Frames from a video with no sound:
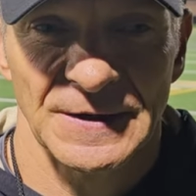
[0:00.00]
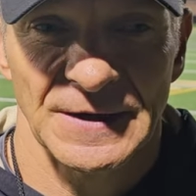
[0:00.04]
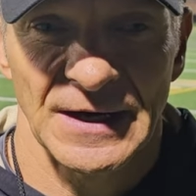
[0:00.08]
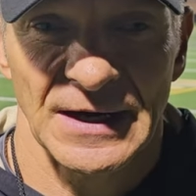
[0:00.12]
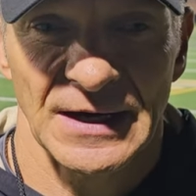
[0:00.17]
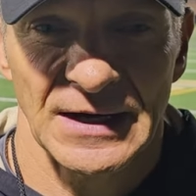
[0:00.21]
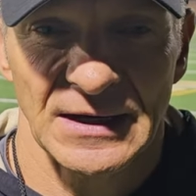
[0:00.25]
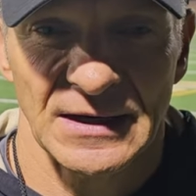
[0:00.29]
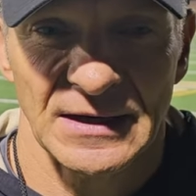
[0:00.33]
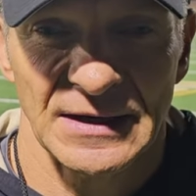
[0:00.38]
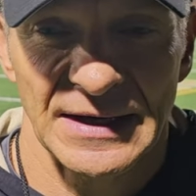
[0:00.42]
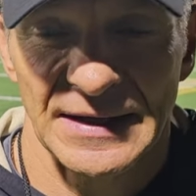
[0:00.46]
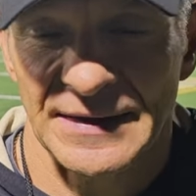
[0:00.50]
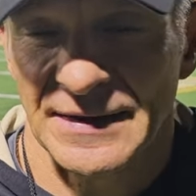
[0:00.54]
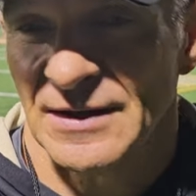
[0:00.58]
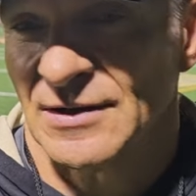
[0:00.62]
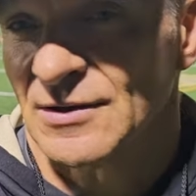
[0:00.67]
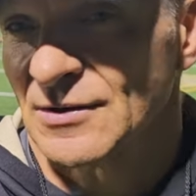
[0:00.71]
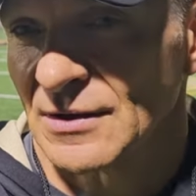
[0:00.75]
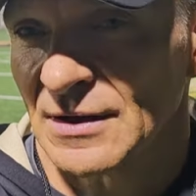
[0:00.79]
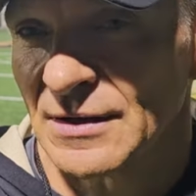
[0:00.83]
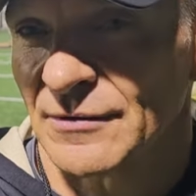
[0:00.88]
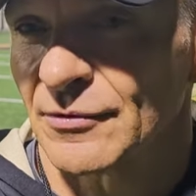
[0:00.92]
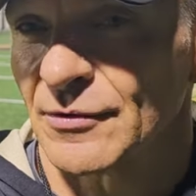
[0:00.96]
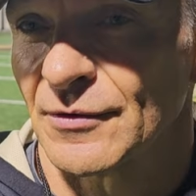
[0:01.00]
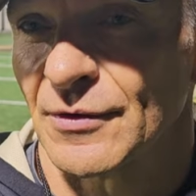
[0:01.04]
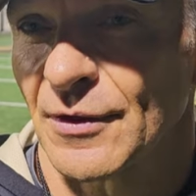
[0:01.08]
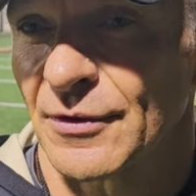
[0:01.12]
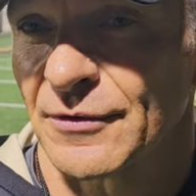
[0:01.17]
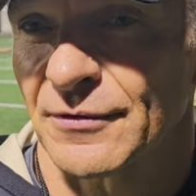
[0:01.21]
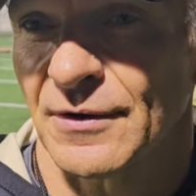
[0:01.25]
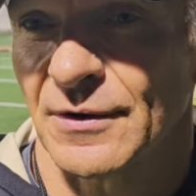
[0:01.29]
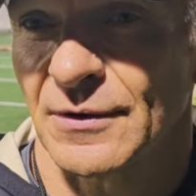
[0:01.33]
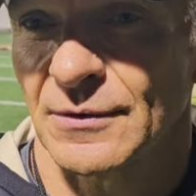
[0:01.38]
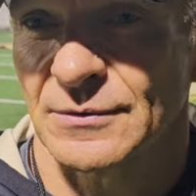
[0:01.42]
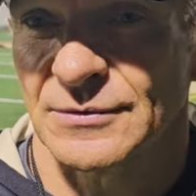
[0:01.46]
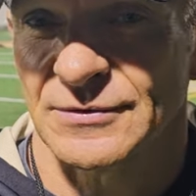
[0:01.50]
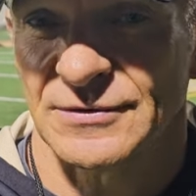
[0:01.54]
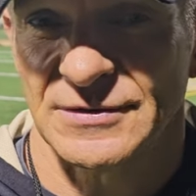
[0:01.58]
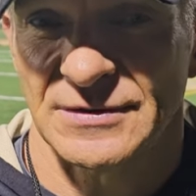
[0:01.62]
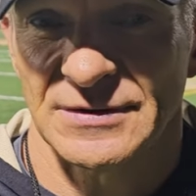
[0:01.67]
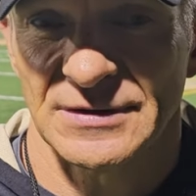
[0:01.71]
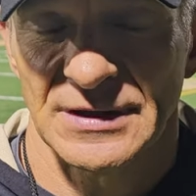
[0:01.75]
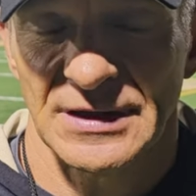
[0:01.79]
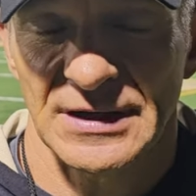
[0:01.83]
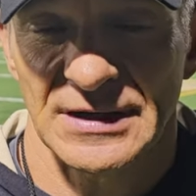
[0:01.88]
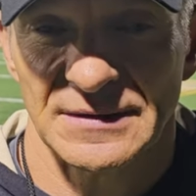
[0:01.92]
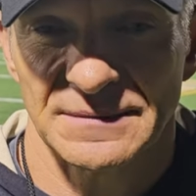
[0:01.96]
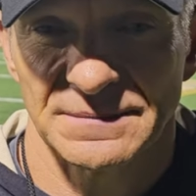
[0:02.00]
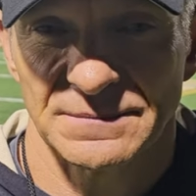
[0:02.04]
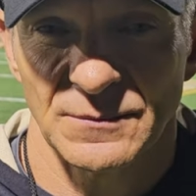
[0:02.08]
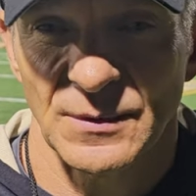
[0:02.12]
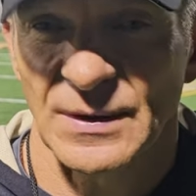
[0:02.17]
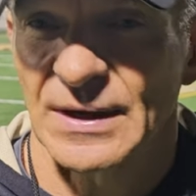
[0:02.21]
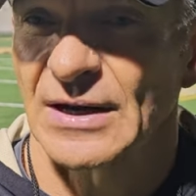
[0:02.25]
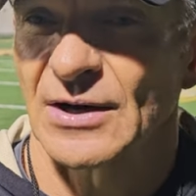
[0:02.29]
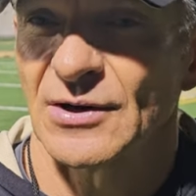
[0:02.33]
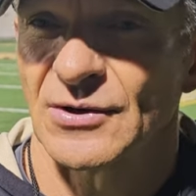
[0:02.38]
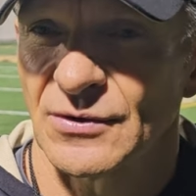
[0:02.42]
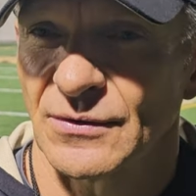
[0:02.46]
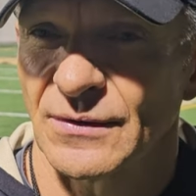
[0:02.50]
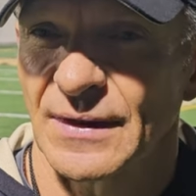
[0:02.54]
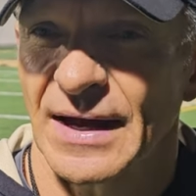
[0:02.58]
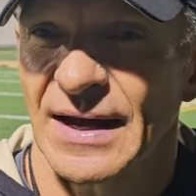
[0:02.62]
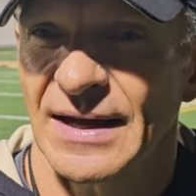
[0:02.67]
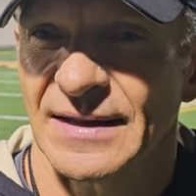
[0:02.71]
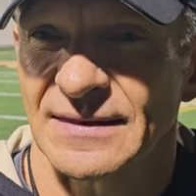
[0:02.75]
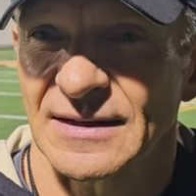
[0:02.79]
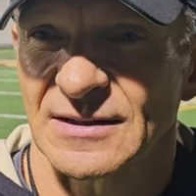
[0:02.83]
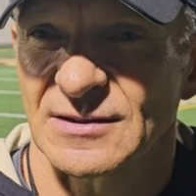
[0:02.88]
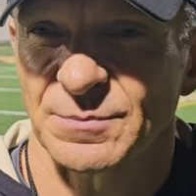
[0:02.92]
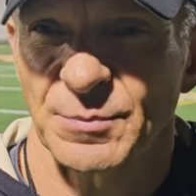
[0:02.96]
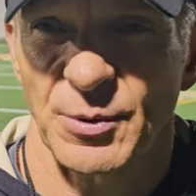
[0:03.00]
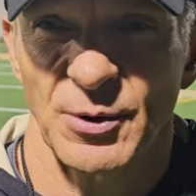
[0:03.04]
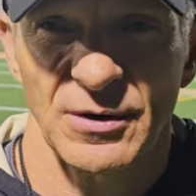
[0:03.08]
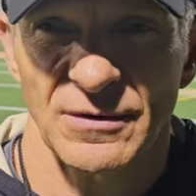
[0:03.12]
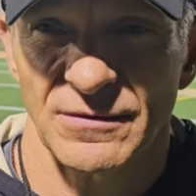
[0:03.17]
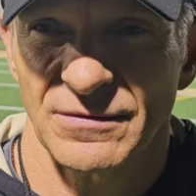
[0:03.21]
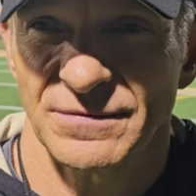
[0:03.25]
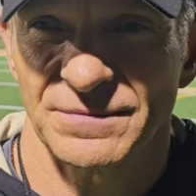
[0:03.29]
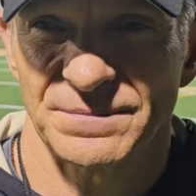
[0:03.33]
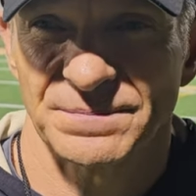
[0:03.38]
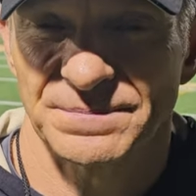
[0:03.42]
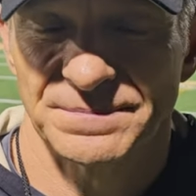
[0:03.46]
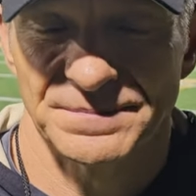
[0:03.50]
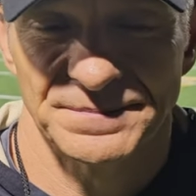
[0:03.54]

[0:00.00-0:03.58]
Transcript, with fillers: uh, and then delivering the throws. Um, we got to do that. That's part of.